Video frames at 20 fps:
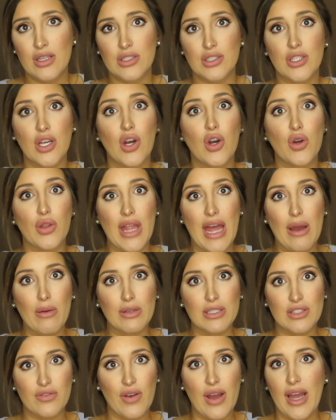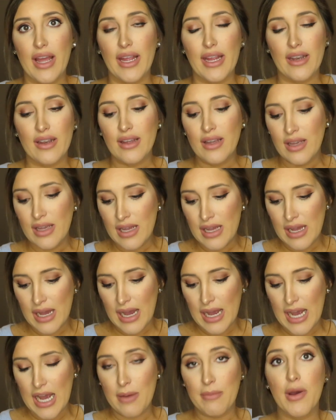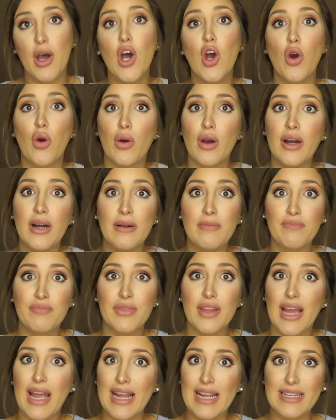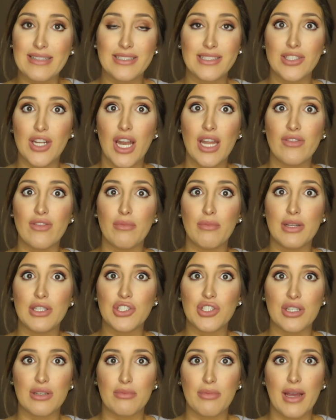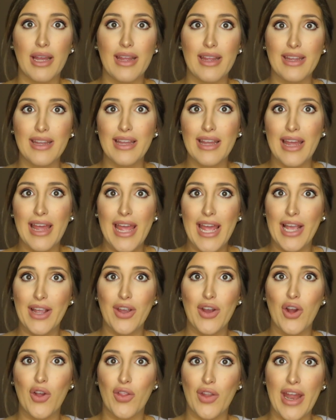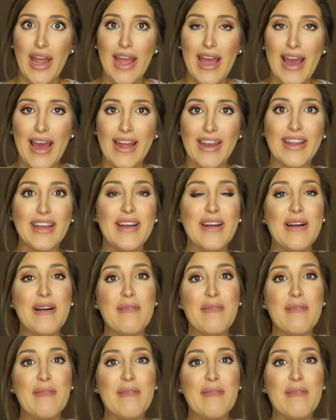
So that was fine. Oh, I did not even mention my echo that I had.